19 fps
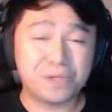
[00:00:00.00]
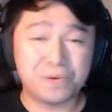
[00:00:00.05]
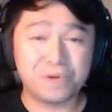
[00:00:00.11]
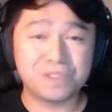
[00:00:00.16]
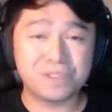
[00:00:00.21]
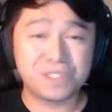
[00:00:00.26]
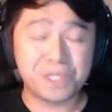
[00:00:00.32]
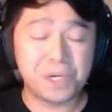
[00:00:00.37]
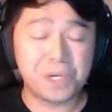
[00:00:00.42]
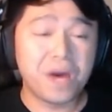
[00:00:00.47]
cool
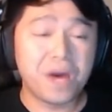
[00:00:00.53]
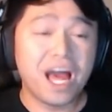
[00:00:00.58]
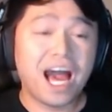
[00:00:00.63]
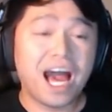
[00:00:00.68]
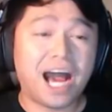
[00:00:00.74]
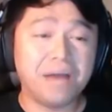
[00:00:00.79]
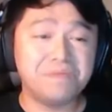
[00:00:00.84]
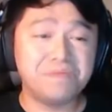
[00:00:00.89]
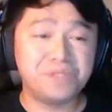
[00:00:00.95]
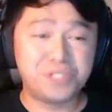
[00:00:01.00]
too.
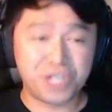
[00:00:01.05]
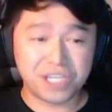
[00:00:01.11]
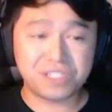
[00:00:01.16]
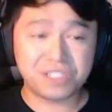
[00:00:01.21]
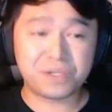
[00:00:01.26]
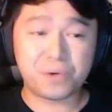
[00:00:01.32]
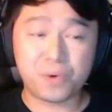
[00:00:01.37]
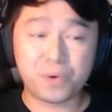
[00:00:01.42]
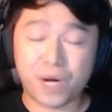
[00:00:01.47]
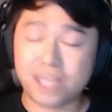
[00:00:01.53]
I'm
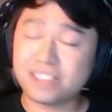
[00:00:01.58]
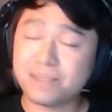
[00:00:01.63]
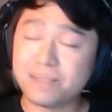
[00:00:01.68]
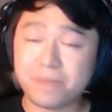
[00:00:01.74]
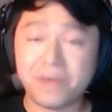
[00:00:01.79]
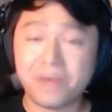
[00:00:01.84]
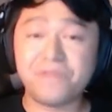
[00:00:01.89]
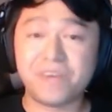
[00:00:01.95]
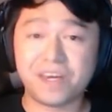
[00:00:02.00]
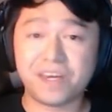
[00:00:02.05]
just crossing
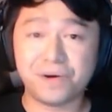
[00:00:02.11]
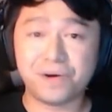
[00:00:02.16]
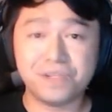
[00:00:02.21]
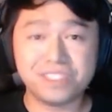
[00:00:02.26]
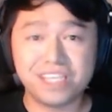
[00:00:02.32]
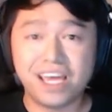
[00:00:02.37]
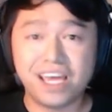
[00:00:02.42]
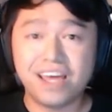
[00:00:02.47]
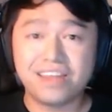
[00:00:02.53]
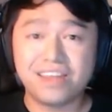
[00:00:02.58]
my
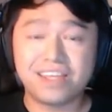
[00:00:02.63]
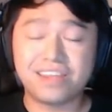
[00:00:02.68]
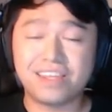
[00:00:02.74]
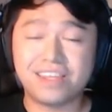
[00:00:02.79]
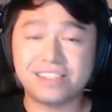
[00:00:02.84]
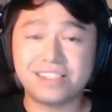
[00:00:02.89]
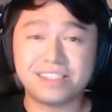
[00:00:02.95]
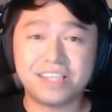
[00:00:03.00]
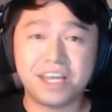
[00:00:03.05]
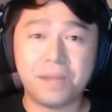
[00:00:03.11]
fingers that
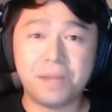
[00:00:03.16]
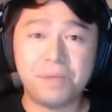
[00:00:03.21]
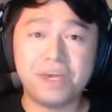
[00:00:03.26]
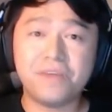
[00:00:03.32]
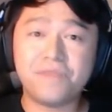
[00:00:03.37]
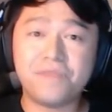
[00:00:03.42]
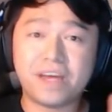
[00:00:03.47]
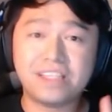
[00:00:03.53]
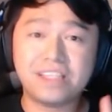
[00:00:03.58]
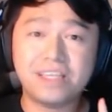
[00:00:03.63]
this is going to be
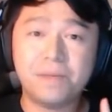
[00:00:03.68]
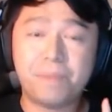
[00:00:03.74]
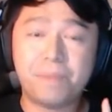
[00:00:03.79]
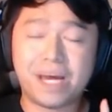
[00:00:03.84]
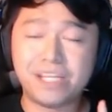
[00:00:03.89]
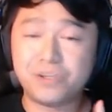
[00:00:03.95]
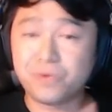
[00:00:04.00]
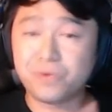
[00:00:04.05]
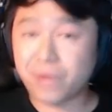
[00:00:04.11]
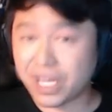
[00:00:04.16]
affected
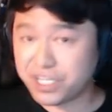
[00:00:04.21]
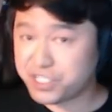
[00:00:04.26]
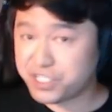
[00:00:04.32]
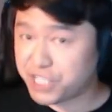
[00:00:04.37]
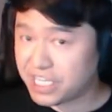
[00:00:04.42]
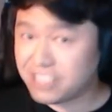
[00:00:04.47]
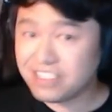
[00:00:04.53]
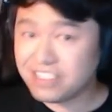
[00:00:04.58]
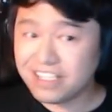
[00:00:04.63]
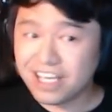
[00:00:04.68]
by
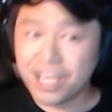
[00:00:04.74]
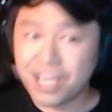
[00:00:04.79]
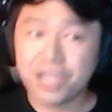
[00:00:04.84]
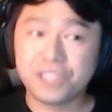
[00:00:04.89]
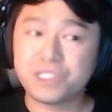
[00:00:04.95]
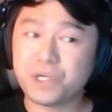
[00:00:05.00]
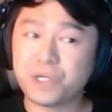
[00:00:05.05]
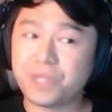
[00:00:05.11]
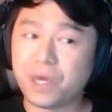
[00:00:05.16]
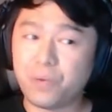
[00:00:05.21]
duration,
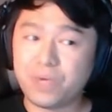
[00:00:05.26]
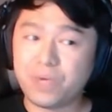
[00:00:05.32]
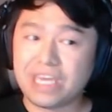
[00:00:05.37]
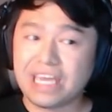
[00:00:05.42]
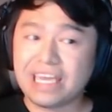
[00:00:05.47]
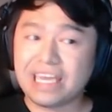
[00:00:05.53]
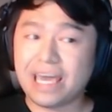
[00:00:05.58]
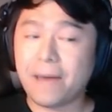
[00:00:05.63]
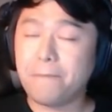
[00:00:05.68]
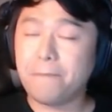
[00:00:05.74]
so that we
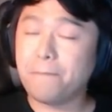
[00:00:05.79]
can get